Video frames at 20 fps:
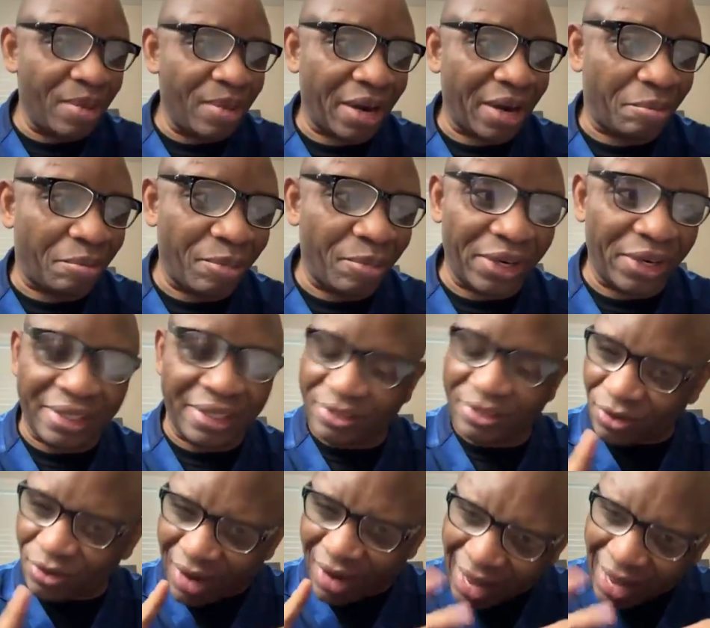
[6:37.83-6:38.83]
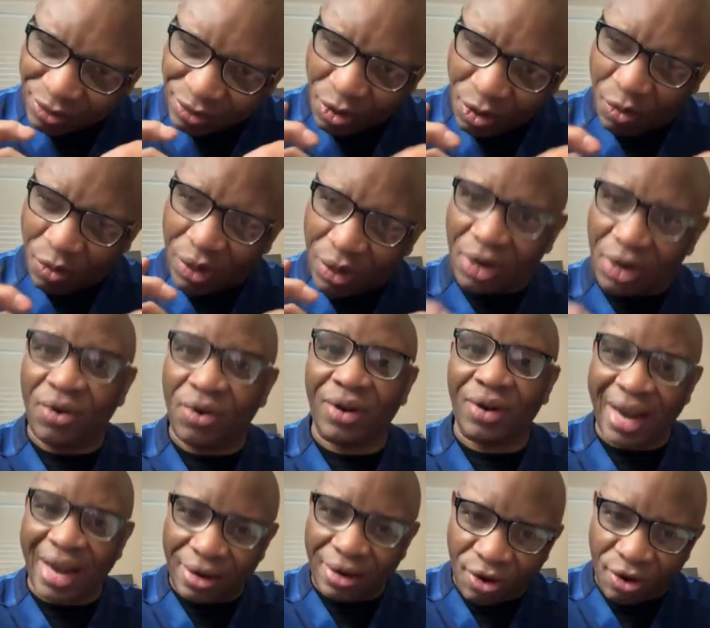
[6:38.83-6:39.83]
you make money. So that's what we
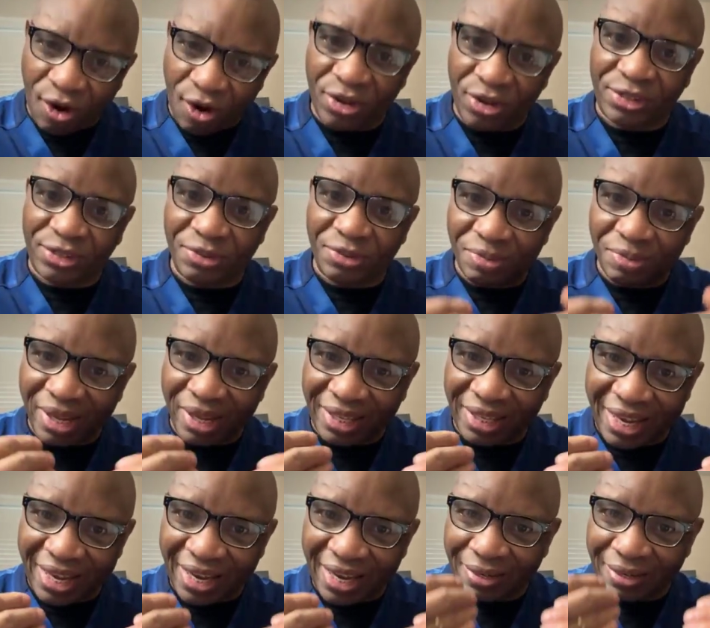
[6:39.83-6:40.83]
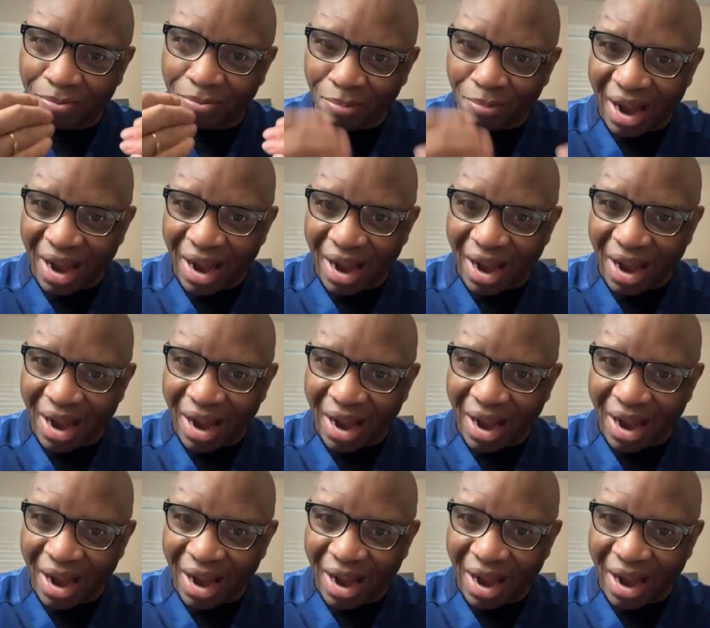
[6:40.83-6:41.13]
call an automated